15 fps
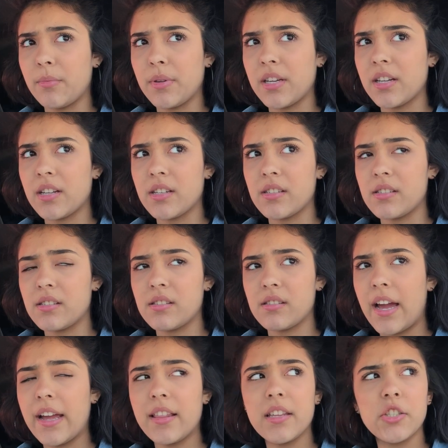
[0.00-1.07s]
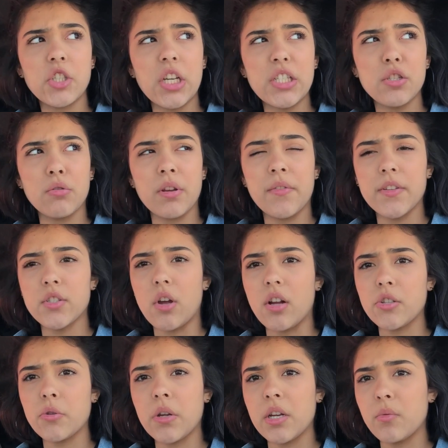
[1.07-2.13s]
because I legit don't even
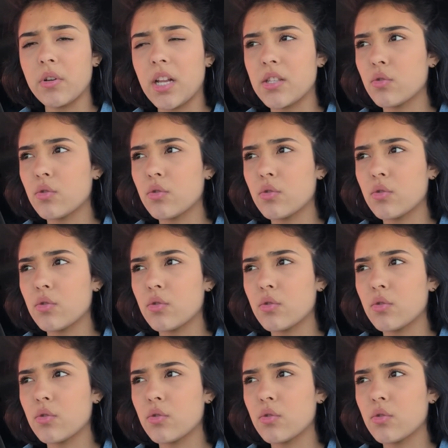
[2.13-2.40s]
talk to anyone